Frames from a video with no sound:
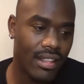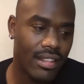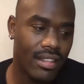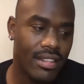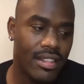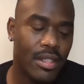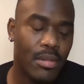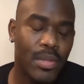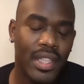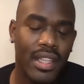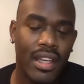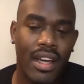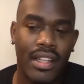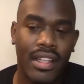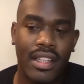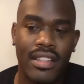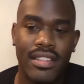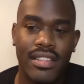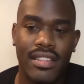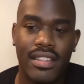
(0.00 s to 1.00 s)
to be
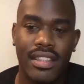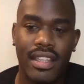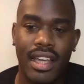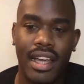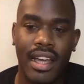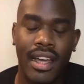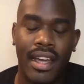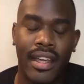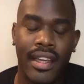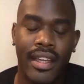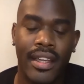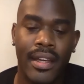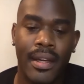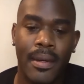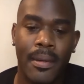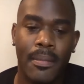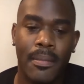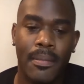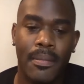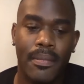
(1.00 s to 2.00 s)
honest, I
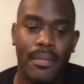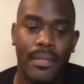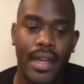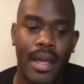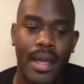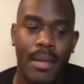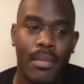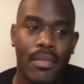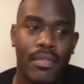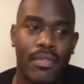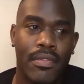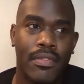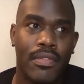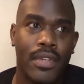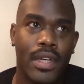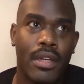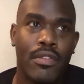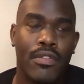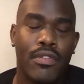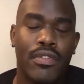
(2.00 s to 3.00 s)
um, I'm
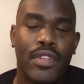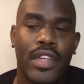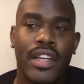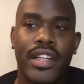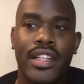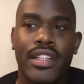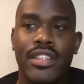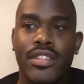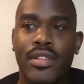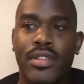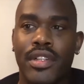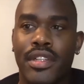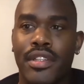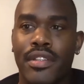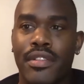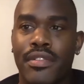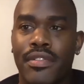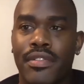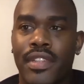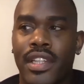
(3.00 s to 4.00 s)
a very sort
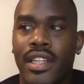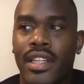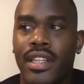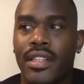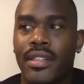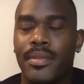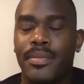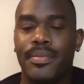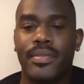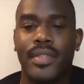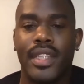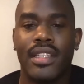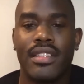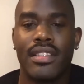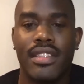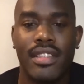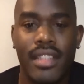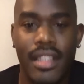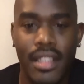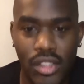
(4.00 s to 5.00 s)
of uh,
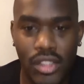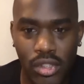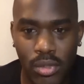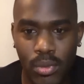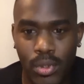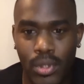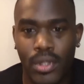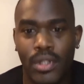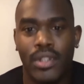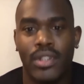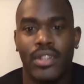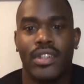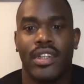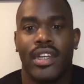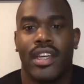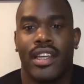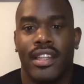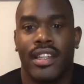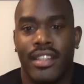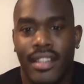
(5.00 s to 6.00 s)
instinctual
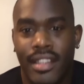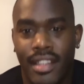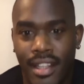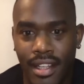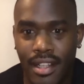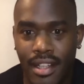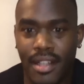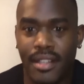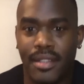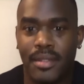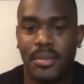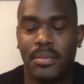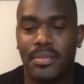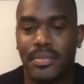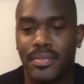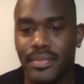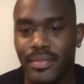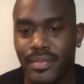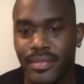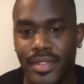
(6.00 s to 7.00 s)
and uh,
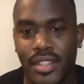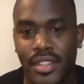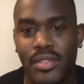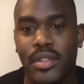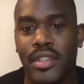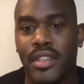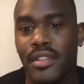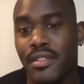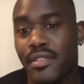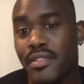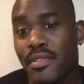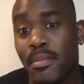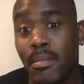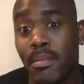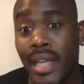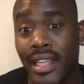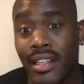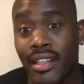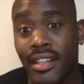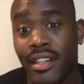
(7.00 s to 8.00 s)
sort of
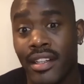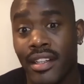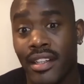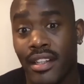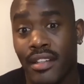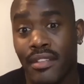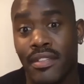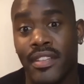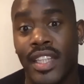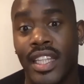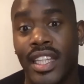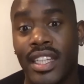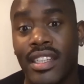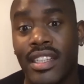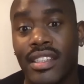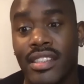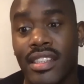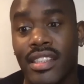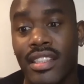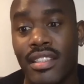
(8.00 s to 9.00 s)
maker of
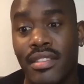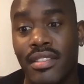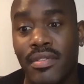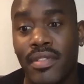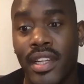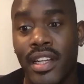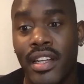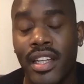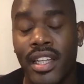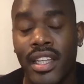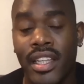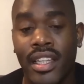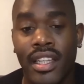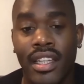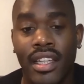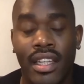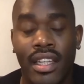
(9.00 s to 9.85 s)
things. It's very